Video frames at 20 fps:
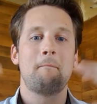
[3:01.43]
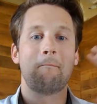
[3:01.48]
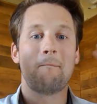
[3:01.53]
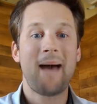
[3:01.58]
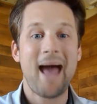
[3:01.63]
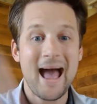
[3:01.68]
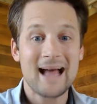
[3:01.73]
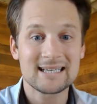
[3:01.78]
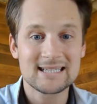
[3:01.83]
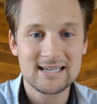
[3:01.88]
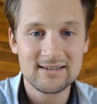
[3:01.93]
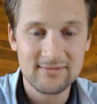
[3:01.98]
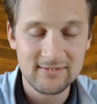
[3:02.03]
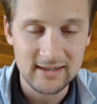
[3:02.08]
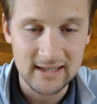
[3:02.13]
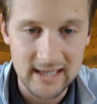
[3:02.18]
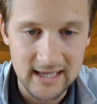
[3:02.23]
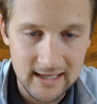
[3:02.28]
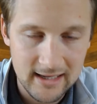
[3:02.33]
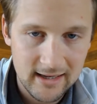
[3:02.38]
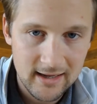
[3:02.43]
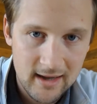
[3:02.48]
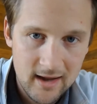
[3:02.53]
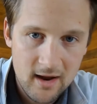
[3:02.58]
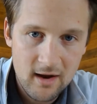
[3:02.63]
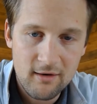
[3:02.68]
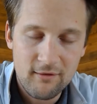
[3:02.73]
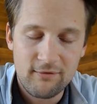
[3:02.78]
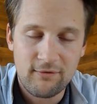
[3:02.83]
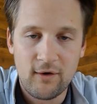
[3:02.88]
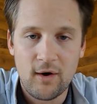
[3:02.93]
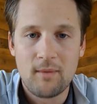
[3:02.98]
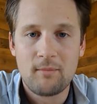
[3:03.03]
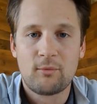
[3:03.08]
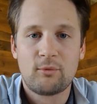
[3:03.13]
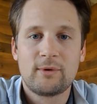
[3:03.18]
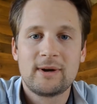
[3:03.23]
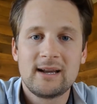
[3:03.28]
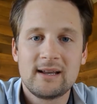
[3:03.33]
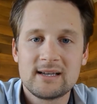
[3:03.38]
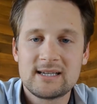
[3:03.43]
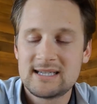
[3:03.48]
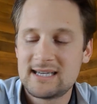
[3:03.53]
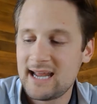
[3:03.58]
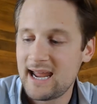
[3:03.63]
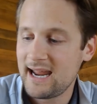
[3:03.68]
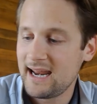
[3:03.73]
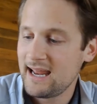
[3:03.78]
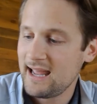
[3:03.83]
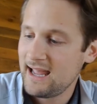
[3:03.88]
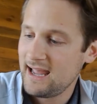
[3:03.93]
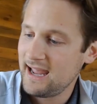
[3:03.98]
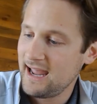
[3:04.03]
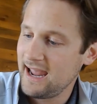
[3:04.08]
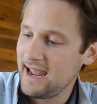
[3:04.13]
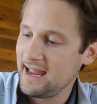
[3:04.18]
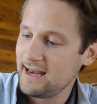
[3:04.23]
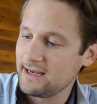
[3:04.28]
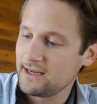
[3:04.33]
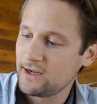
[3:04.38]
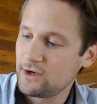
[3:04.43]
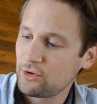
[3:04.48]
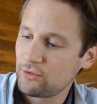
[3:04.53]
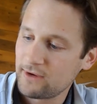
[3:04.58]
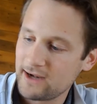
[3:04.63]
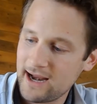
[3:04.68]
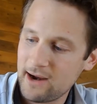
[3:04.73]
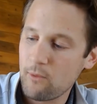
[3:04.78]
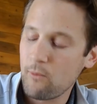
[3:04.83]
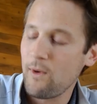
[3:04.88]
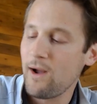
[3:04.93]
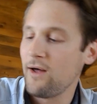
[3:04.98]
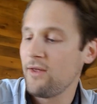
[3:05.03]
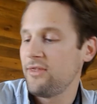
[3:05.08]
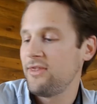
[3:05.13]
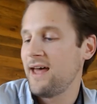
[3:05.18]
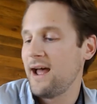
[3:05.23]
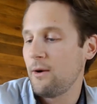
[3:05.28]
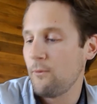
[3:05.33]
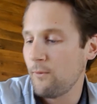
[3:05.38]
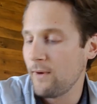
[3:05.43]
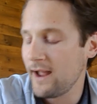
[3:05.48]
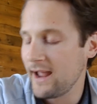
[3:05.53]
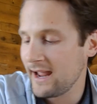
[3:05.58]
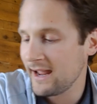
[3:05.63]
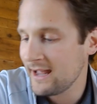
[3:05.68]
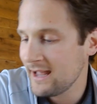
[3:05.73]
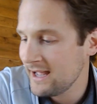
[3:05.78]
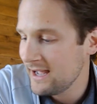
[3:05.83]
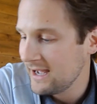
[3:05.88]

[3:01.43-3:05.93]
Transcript: massively from real estate and create wealth that way.